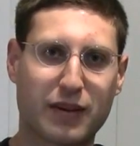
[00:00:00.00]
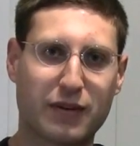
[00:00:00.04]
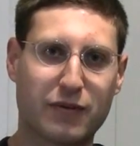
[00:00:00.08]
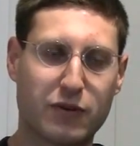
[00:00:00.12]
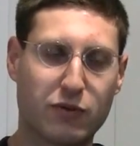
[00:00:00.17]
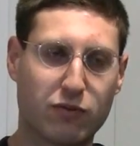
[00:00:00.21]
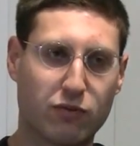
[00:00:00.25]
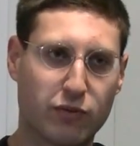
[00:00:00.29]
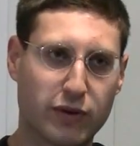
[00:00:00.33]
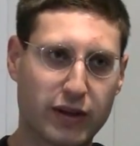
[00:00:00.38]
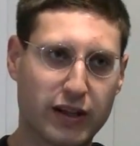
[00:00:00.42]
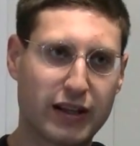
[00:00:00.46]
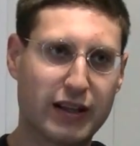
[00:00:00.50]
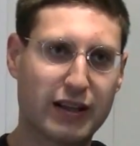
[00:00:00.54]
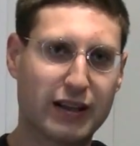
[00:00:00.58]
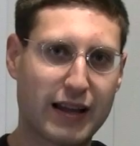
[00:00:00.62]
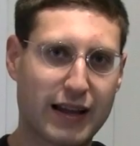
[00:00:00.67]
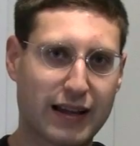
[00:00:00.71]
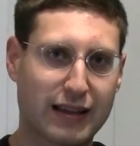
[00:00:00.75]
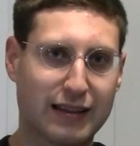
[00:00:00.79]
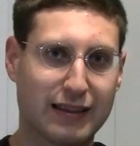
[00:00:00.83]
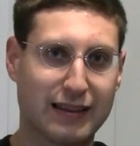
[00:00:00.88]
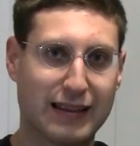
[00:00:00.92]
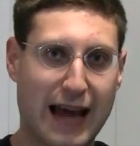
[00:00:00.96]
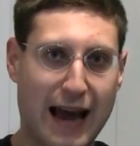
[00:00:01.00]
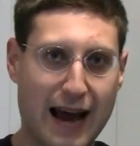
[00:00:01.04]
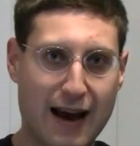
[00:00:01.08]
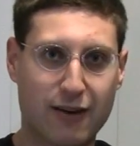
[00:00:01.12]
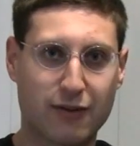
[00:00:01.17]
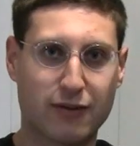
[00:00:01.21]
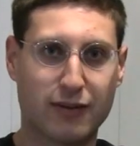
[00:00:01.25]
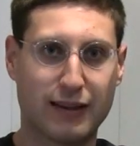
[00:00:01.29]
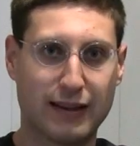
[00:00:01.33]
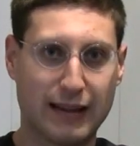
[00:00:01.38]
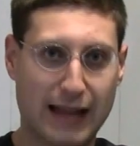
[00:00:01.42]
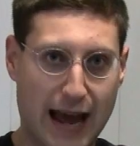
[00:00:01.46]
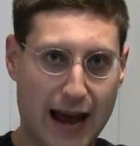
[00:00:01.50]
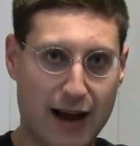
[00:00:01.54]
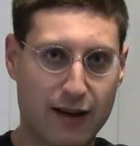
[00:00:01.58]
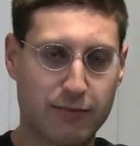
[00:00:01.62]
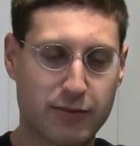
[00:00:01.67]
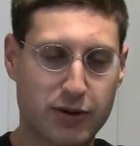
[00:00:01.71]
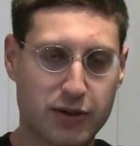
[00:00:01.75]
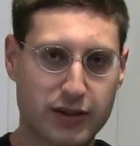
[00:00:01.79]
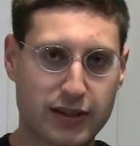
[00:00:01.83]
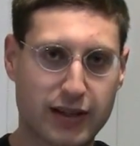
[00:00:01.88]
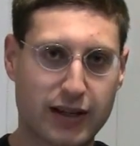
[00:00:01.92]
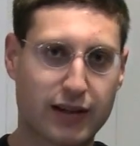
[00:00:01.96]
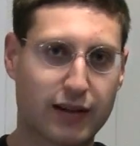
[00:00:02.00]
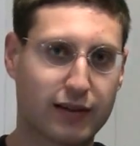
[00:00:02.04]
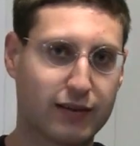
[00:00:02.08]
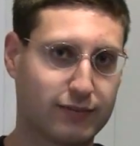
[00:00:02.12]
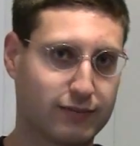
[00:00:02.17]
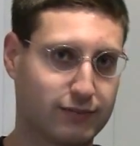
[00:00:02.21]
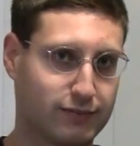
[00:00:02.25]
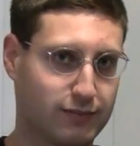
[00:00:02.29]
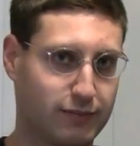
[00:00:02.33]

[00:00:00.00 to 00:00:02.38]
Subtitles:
If you really like loud music,